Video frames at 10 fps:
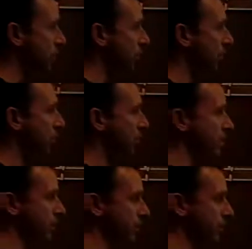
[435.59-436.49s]
You can go up
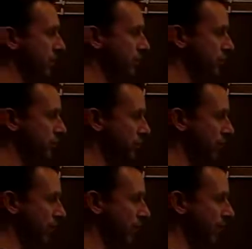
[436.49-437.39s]
here and change
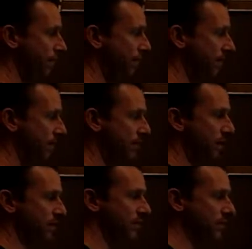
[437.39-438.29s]
your
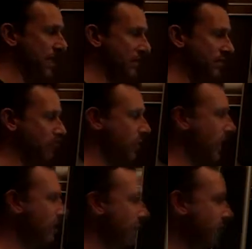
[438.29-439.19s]
font, the size of
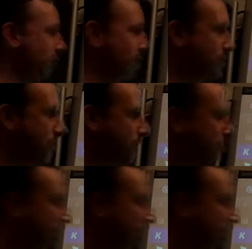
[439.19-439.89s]
your line that you want